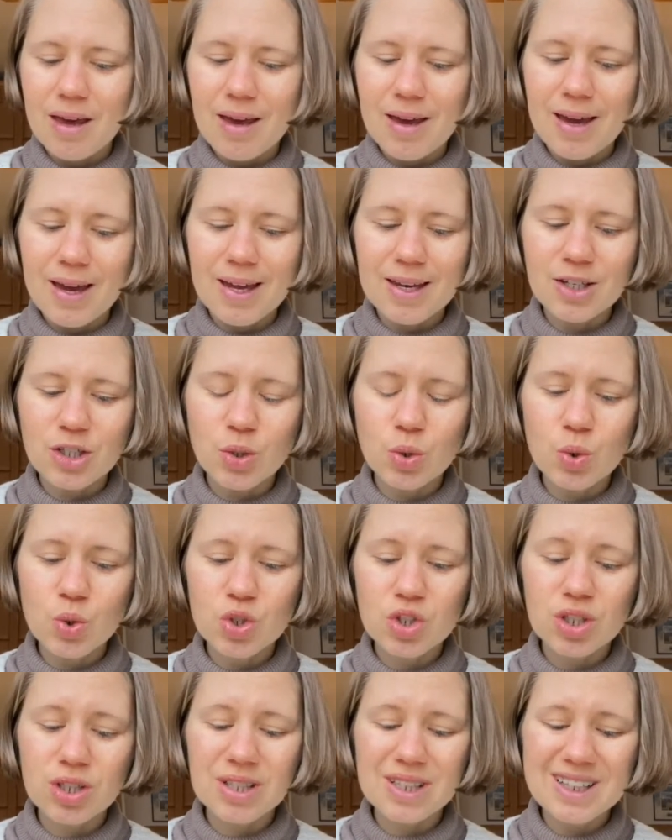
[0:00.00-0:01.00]
And
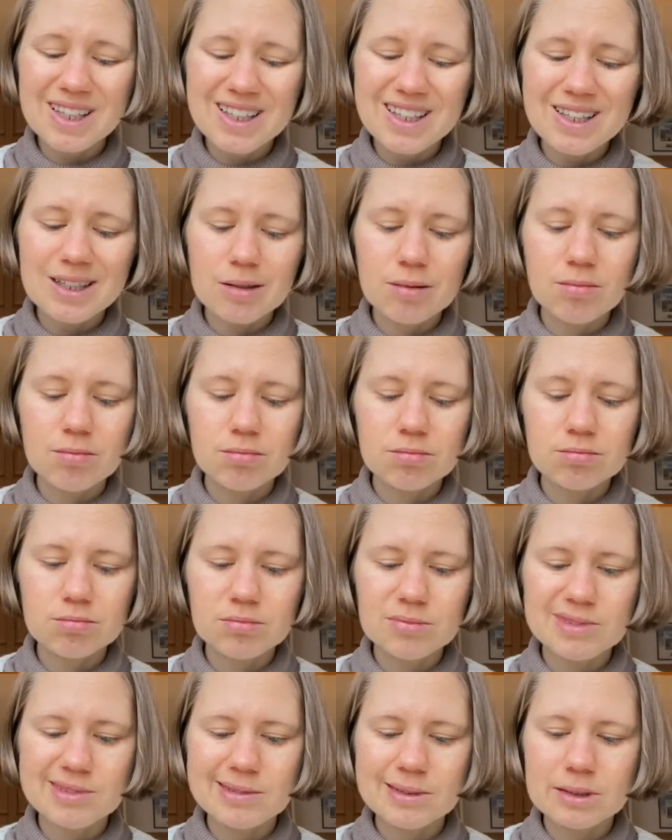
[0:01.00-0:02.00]
usually,
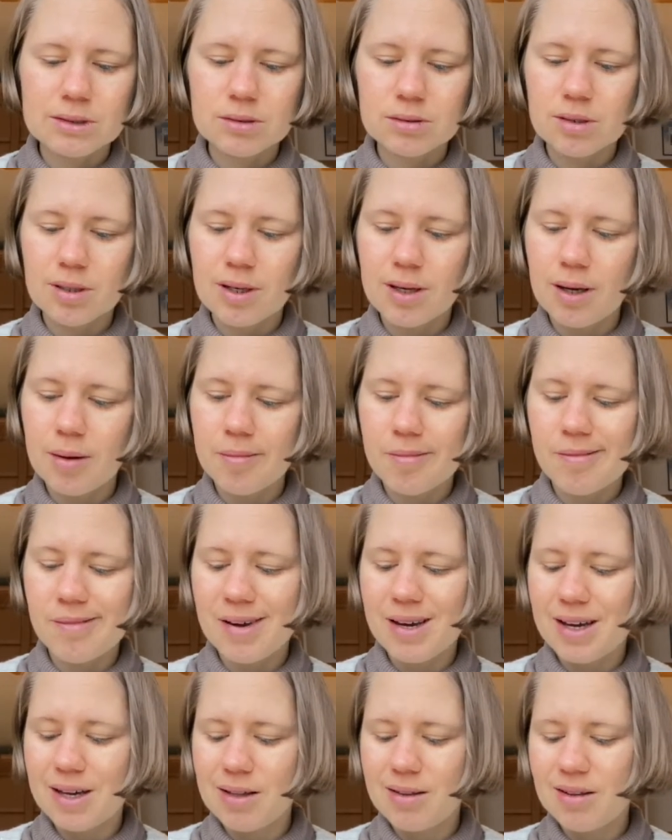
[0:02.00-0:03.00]

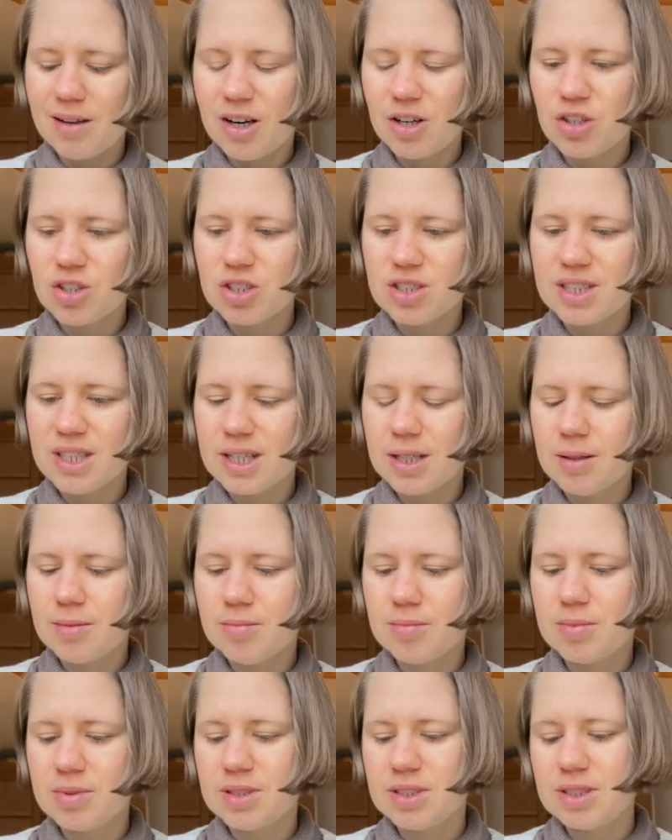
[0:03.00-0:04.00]
it's hard to tell,
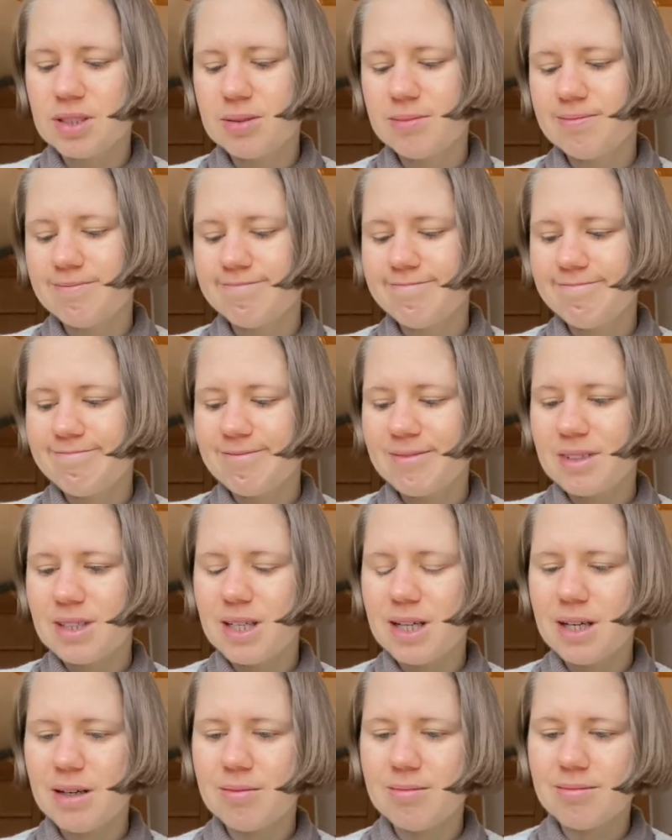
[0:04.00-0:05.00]
but
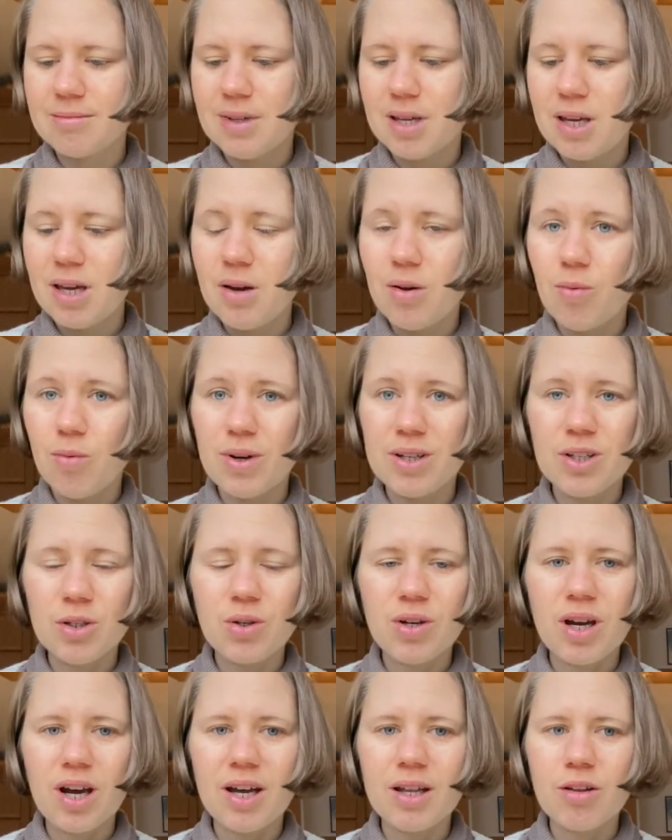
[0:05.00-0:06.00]
yeah, when you
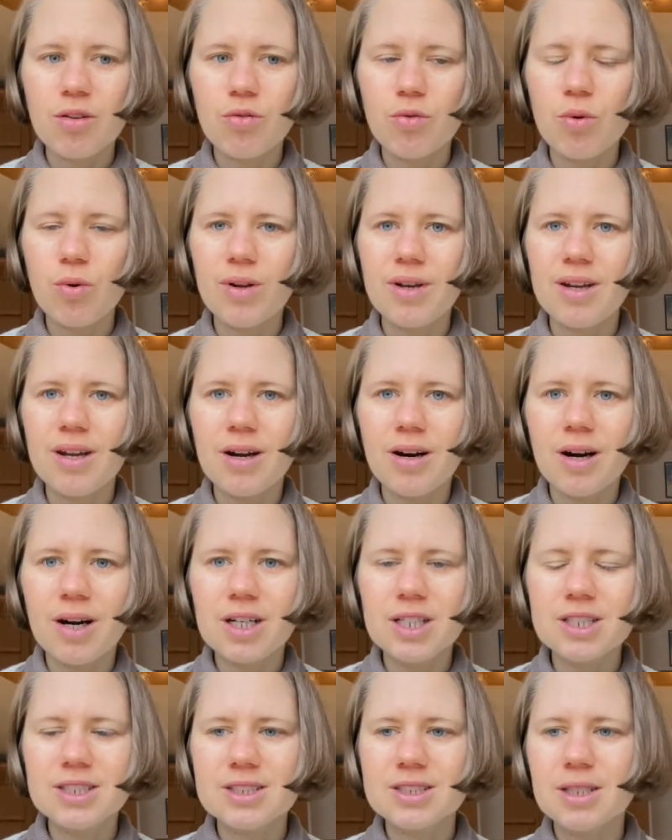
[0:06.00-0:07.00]
cut through and there
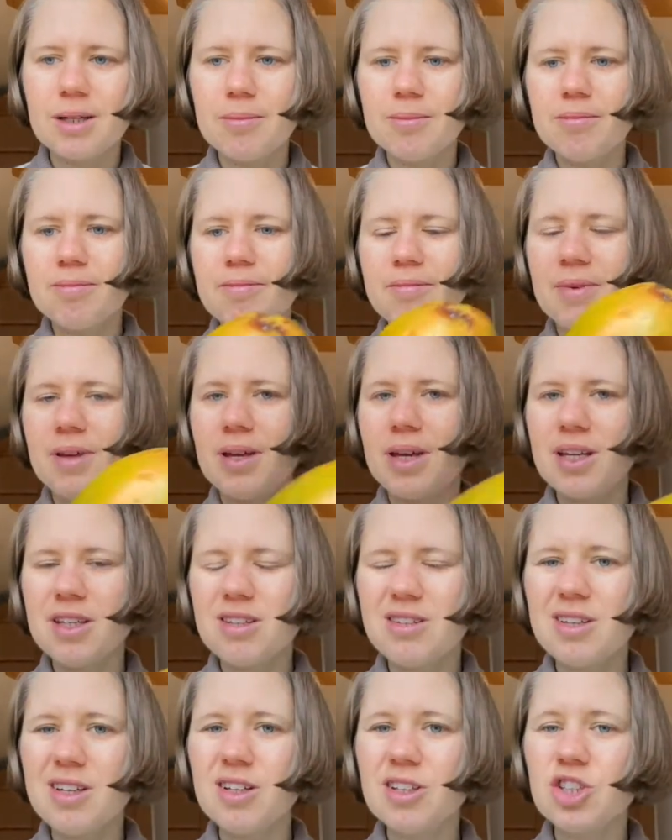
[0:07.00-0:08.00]
are some, it's
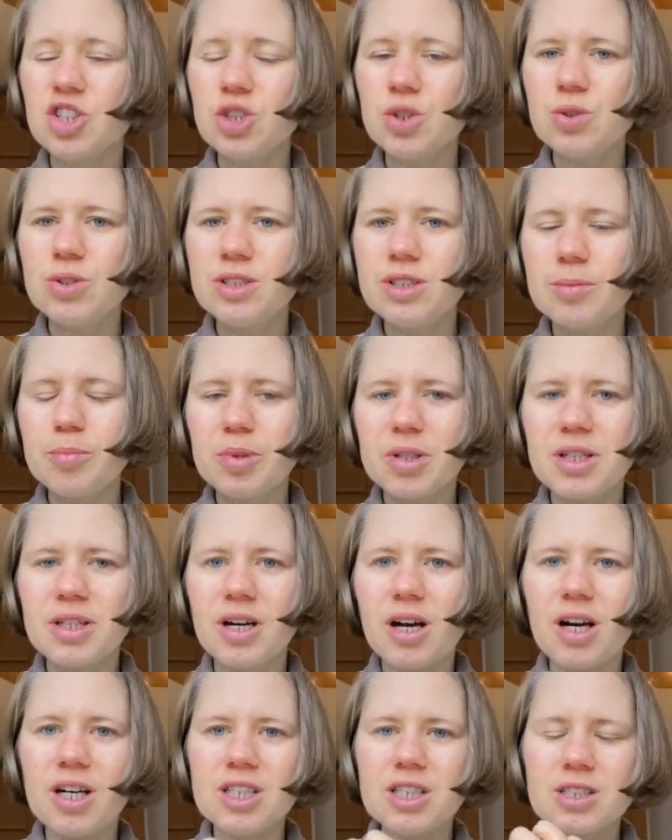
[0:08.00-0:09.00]
still juicy, but
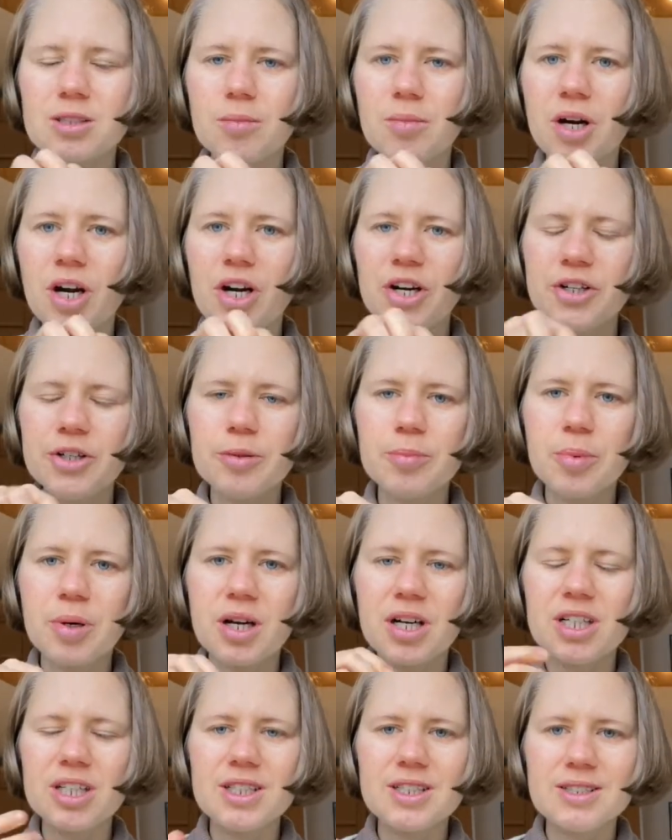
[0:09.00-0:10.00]
there are some harder
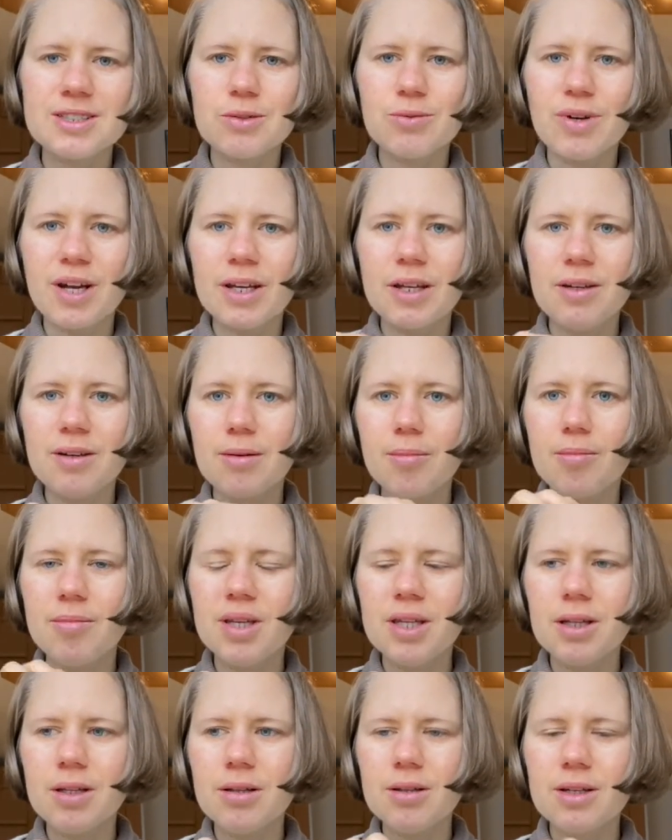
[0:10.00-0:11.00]
parts right in the
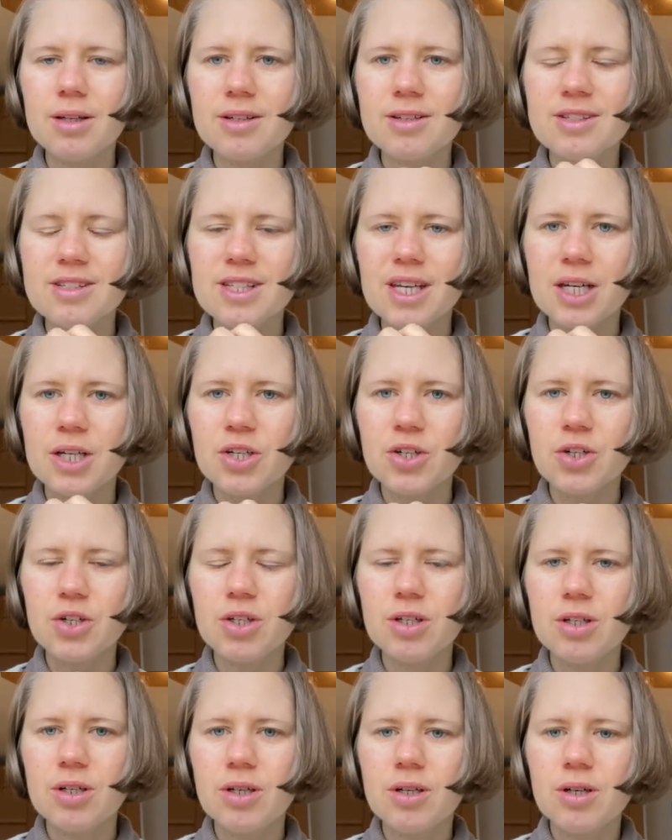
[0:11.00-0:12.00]
middle, in the center,